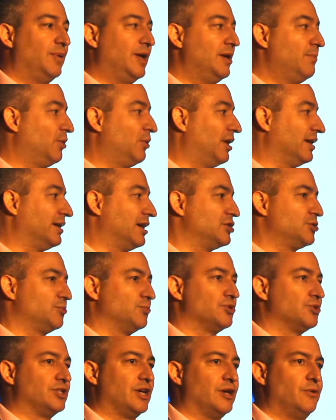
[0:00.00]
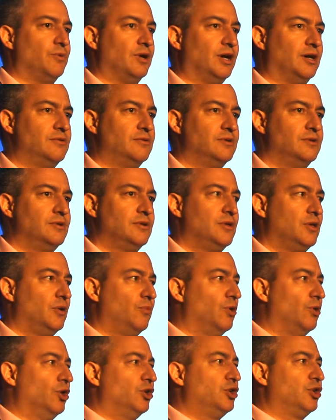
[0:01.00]
And so people like us will say,
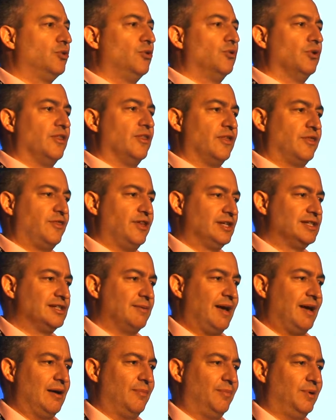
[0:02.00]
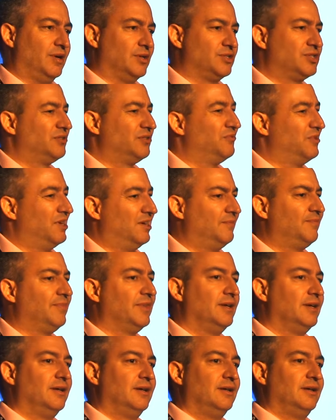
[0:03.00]
well, well, look at all of the things about a
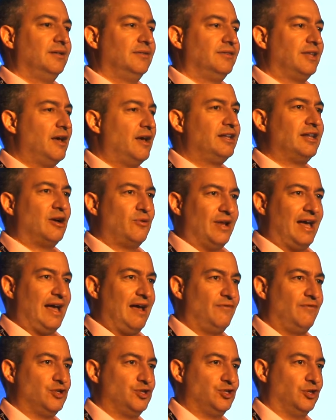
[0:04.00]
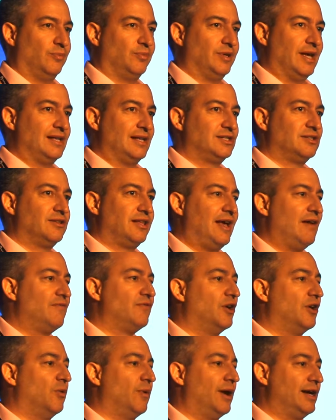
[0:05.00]
person. Well, they don't have a job yet,
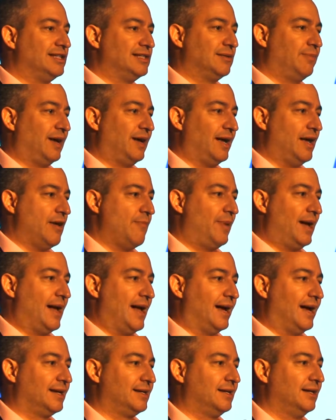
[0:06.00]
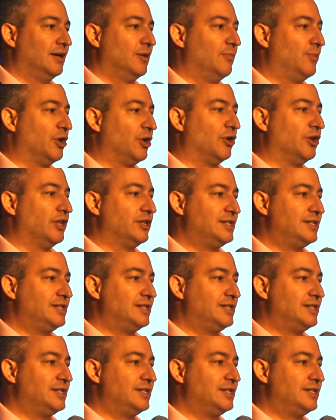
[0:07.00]
so they have no way to pay it back.